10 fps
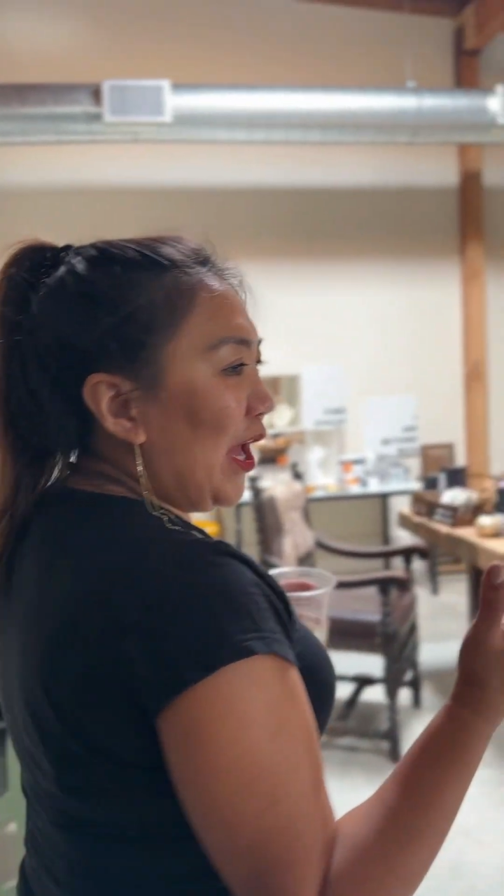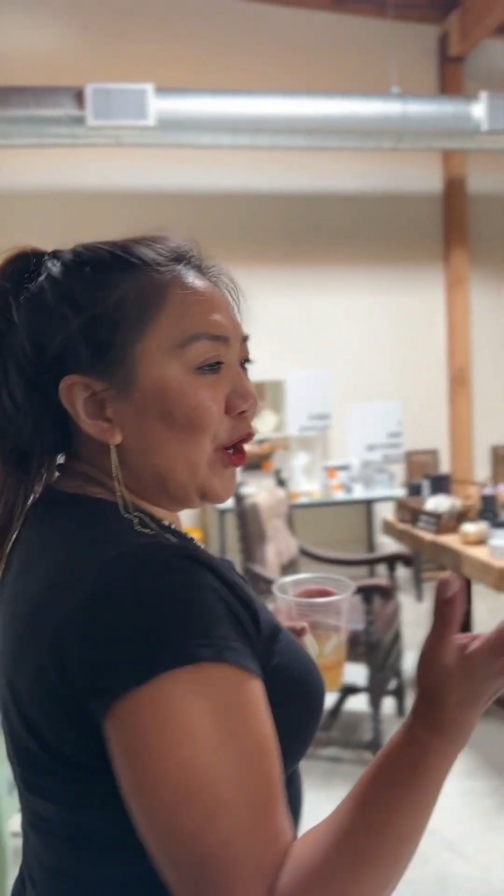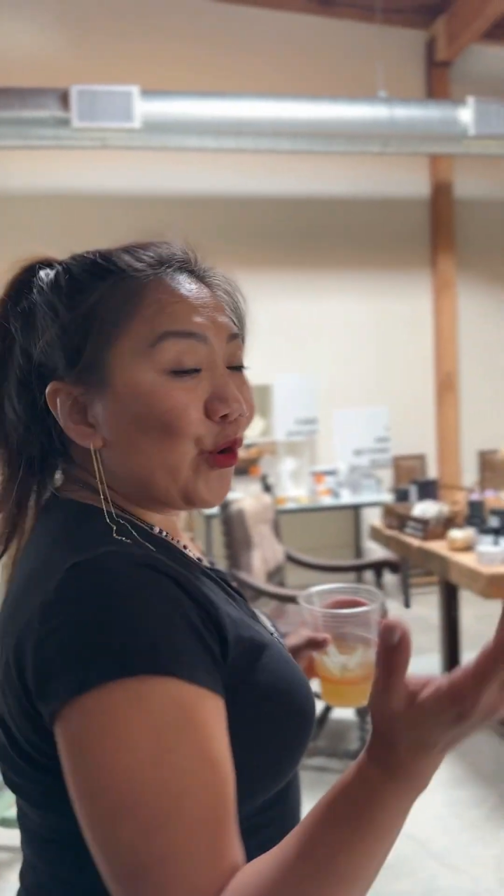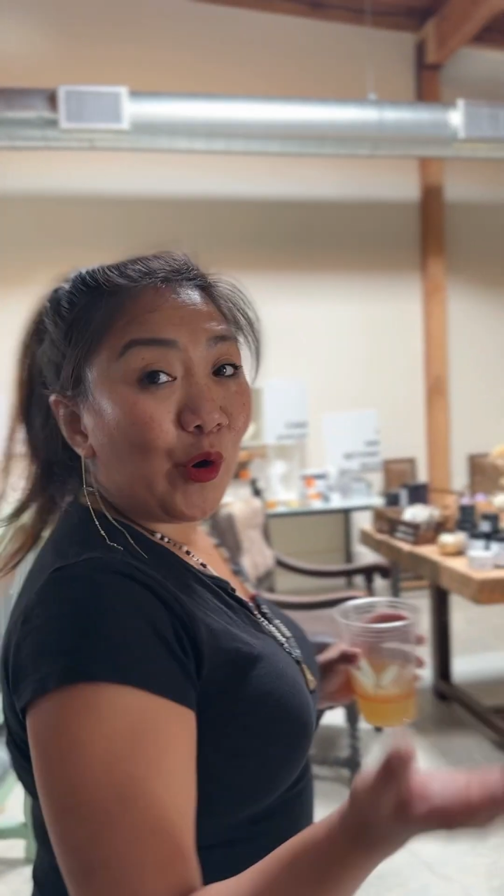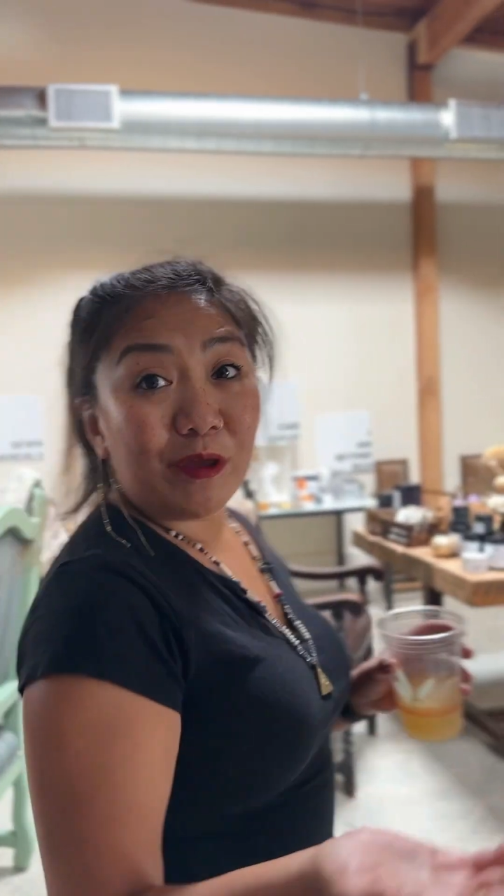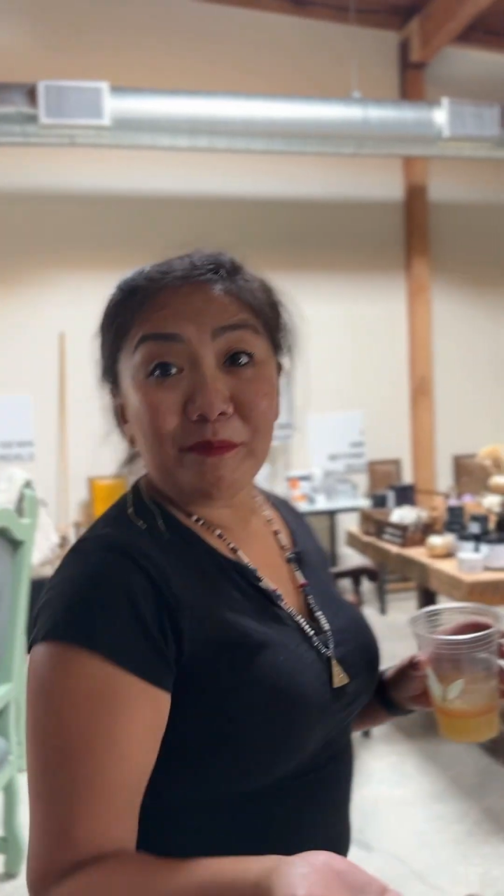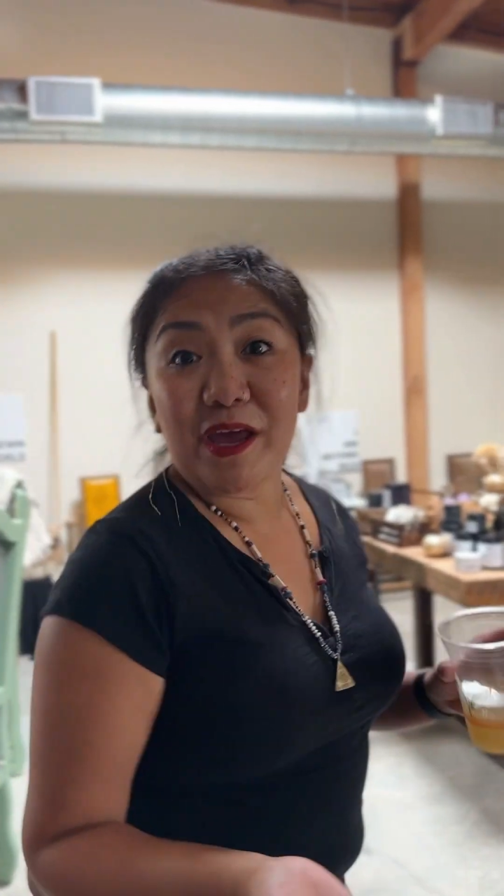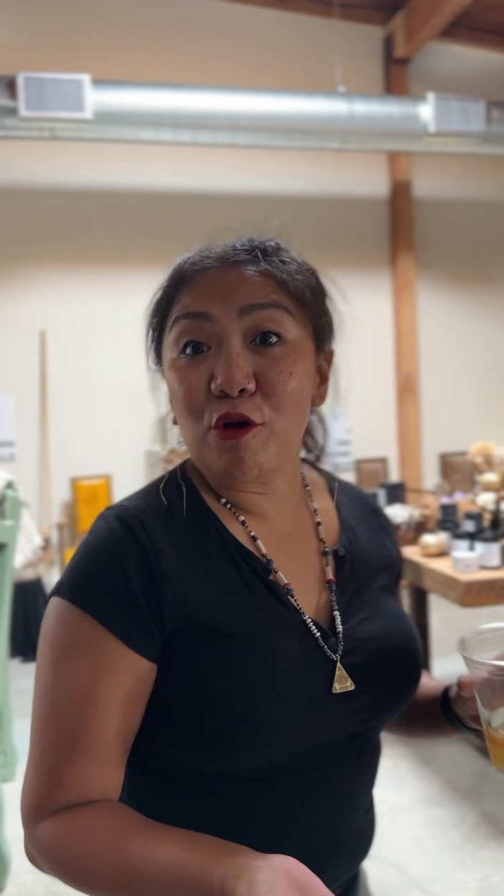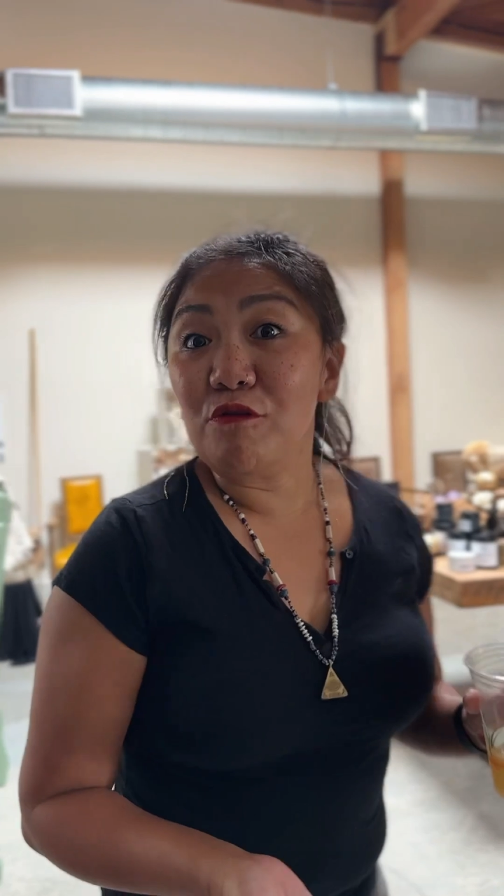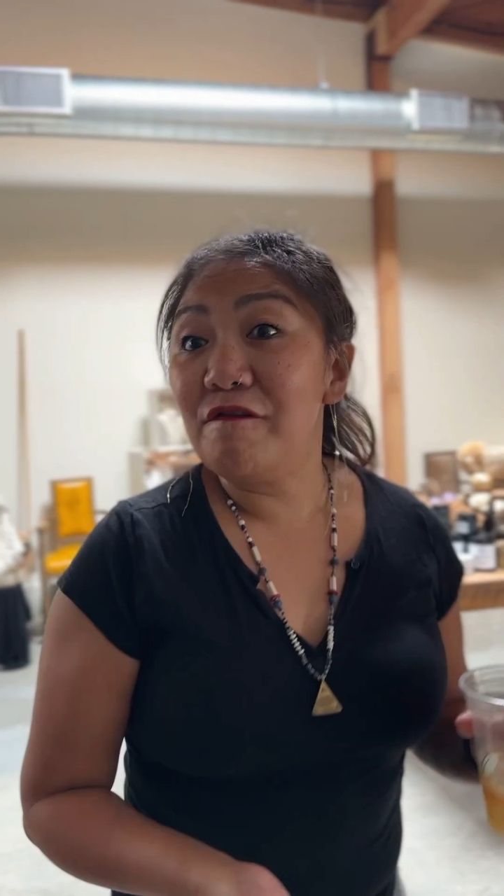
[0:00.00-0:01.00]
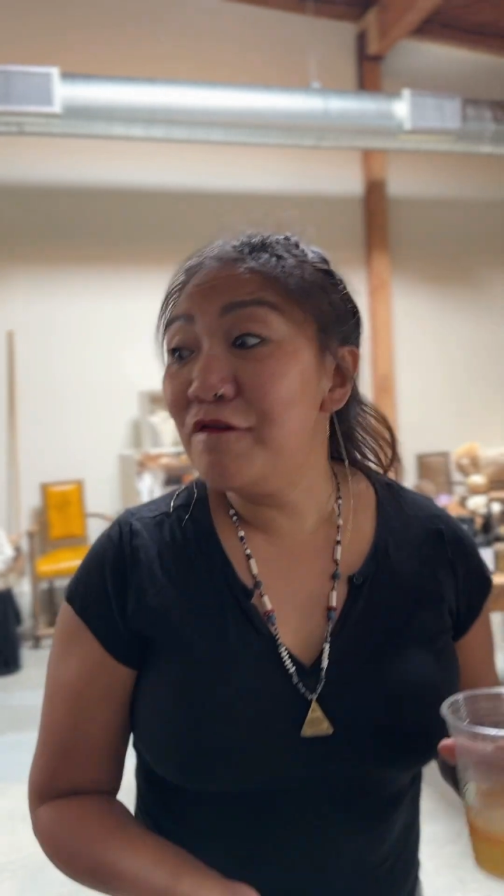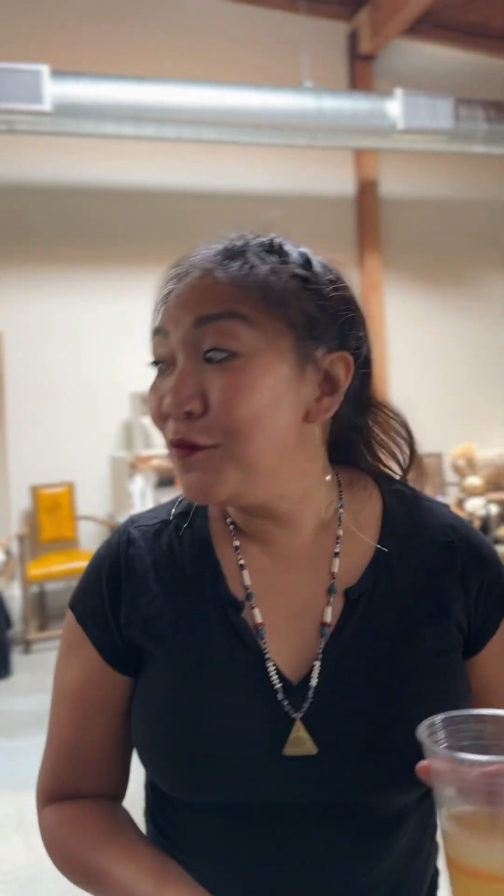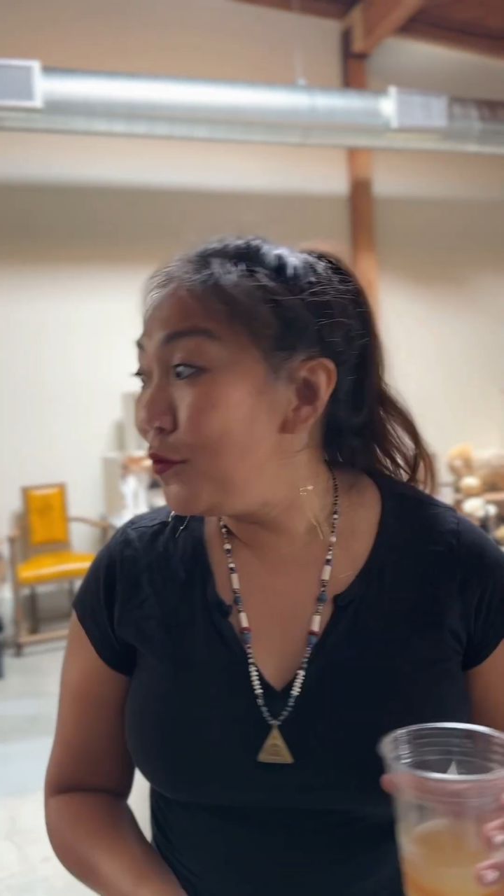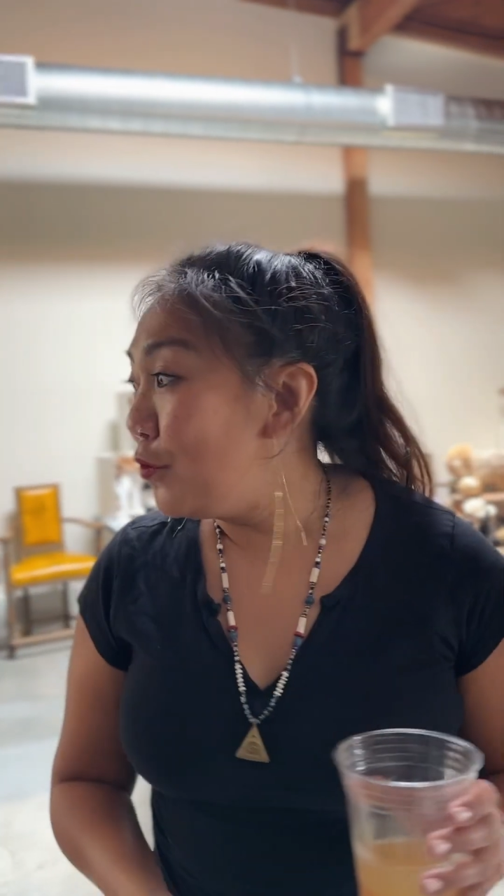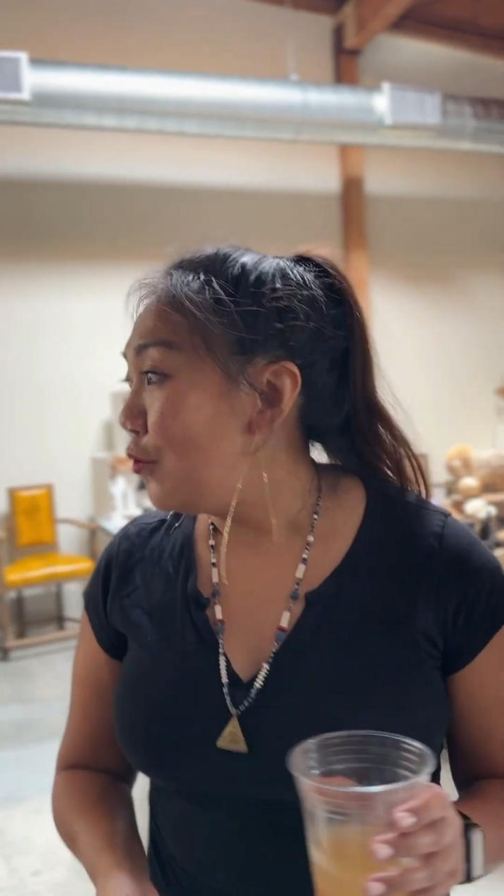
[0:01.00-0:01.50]
growing my own
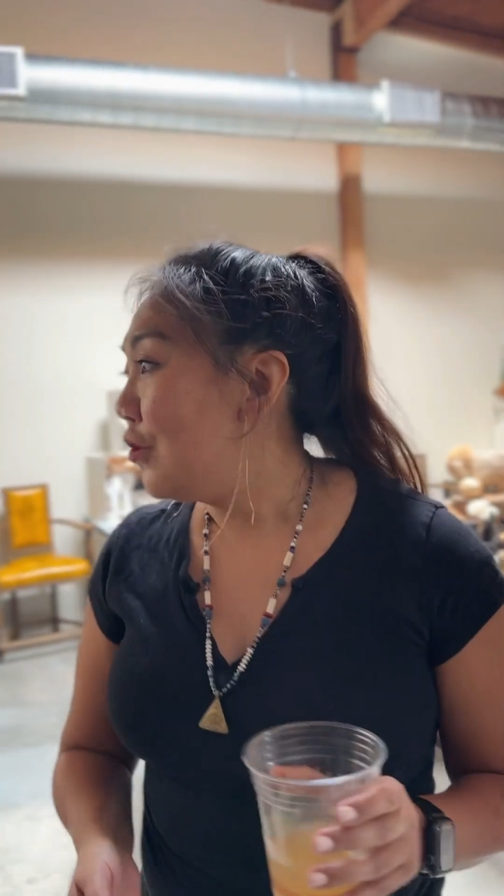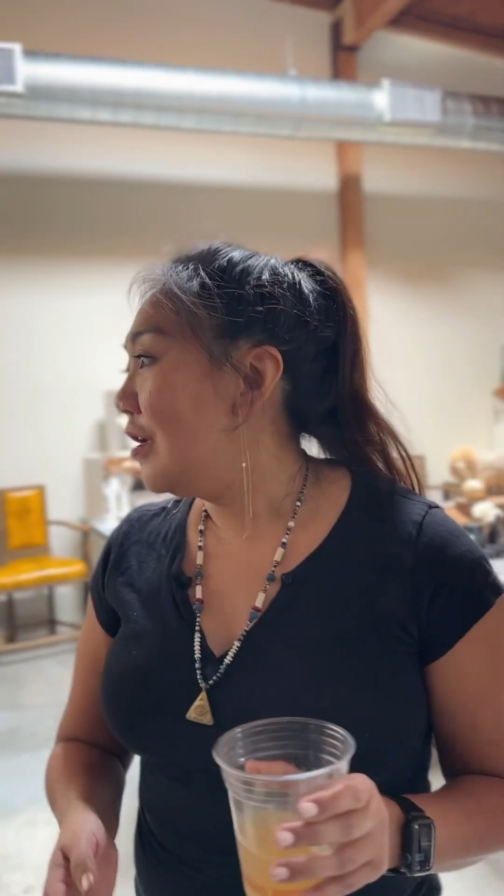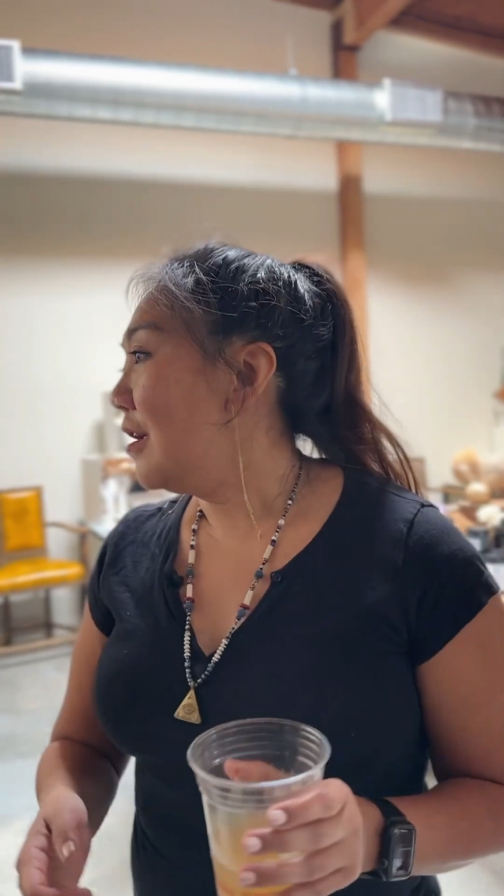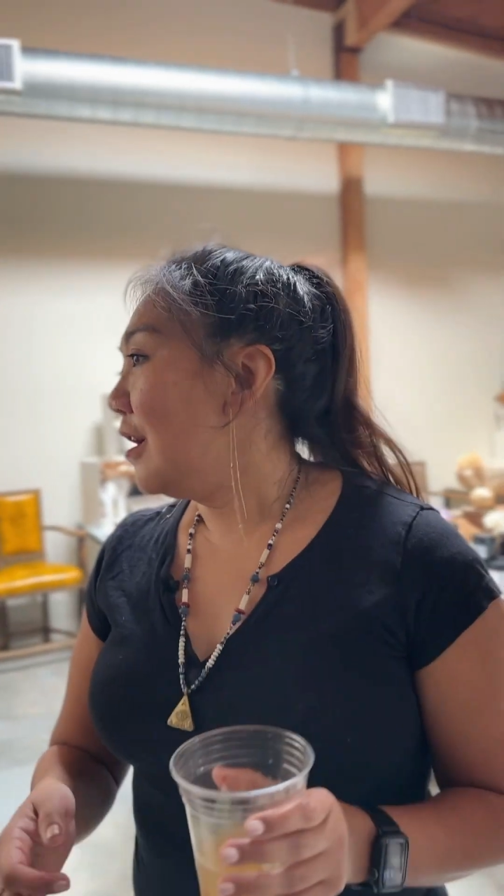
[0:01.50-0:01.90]
food,